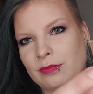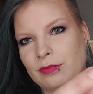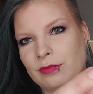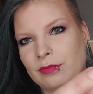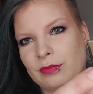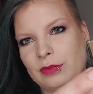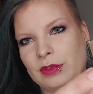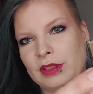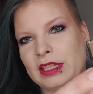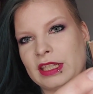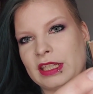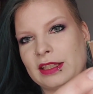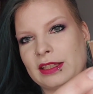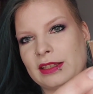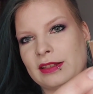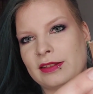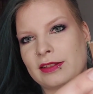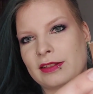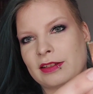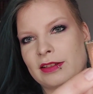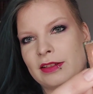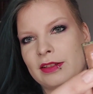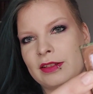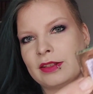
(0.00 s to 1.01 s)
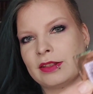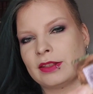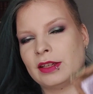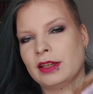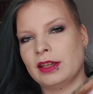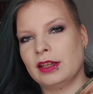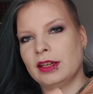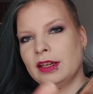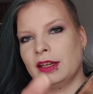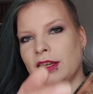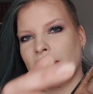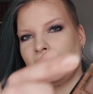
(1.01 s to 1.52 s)
a decent size.
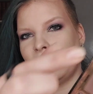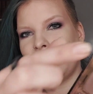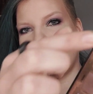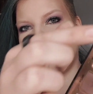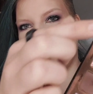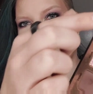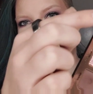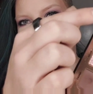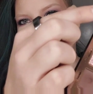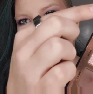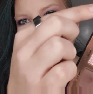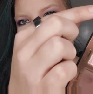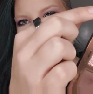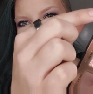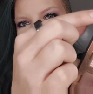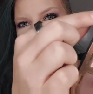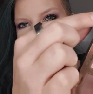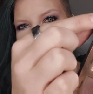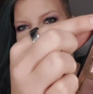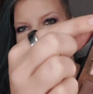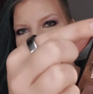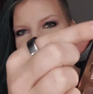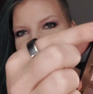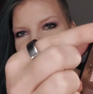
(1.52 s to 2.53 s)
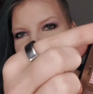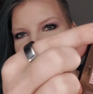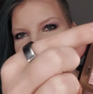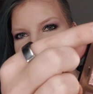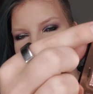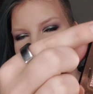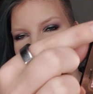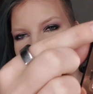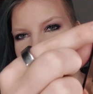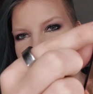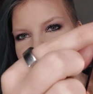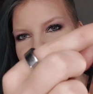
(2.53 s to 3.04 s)
We have one
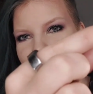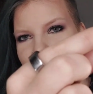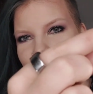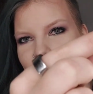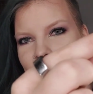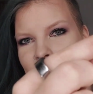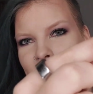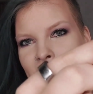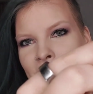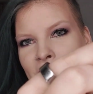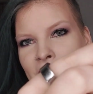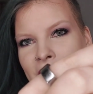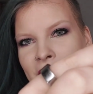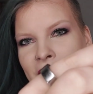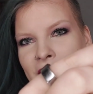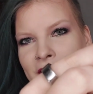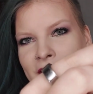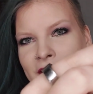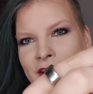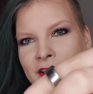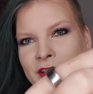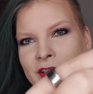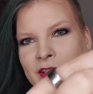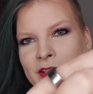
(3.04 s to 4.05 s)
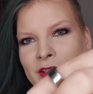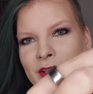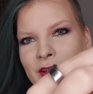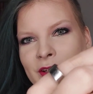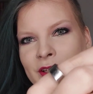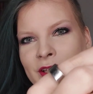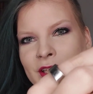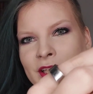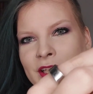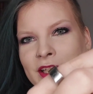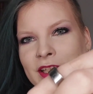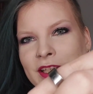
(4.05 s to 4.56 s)
tiny here, so
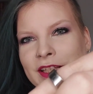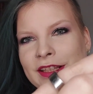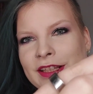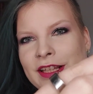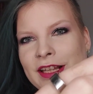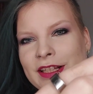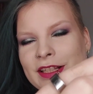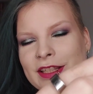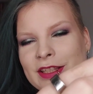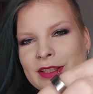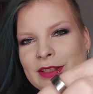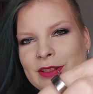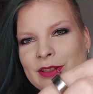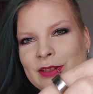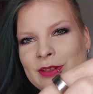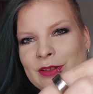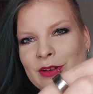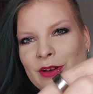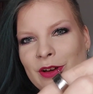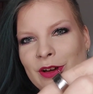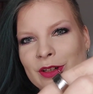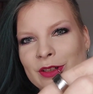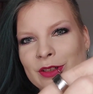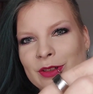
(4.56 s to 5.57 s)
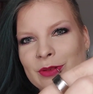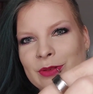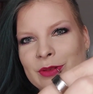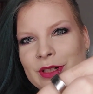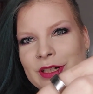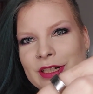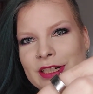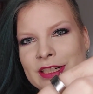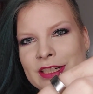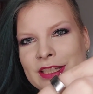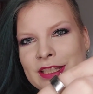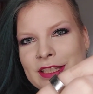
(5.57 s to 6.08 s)
that's not quite
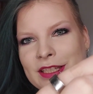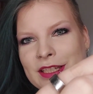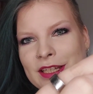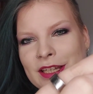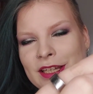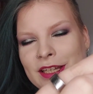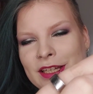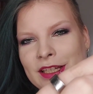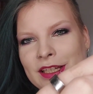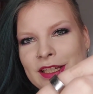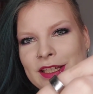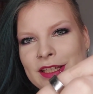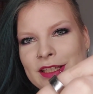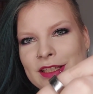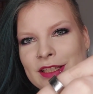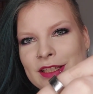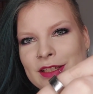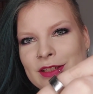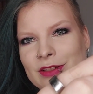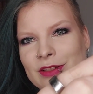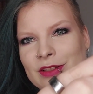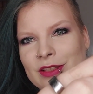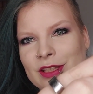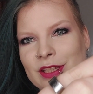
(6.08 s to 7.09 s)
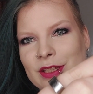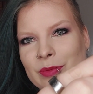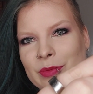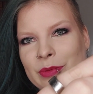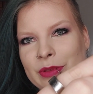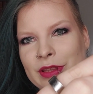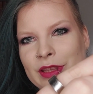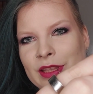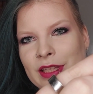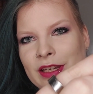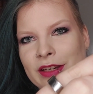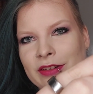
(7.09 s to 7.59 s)
as easy to see,
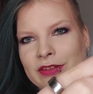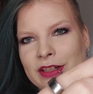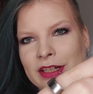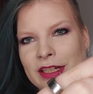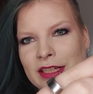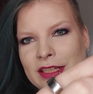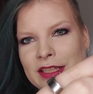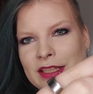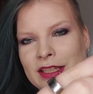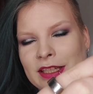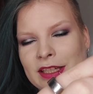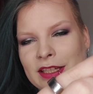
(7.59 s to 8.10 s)
but there it is.